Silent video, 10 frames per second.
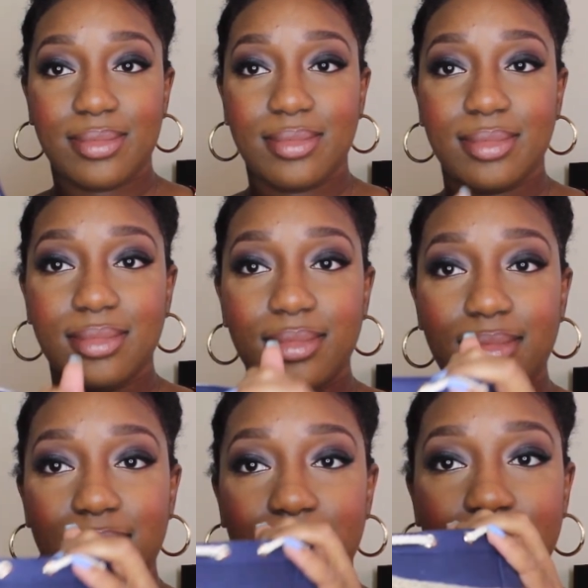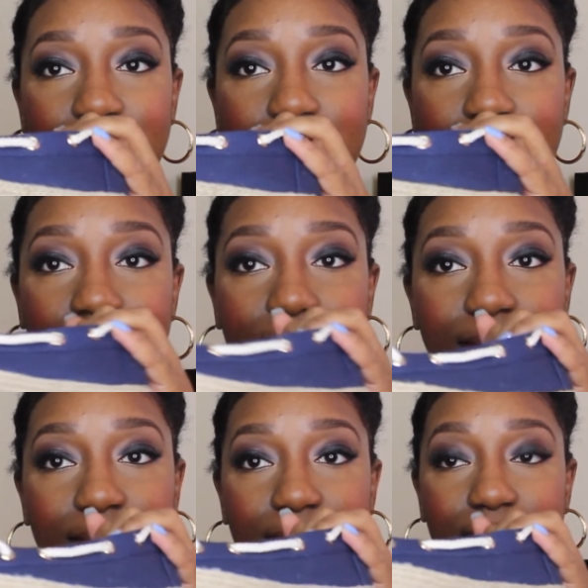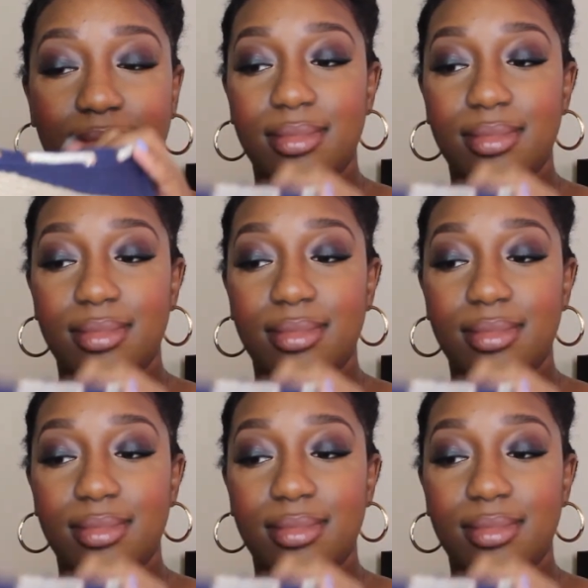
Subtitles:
(silence)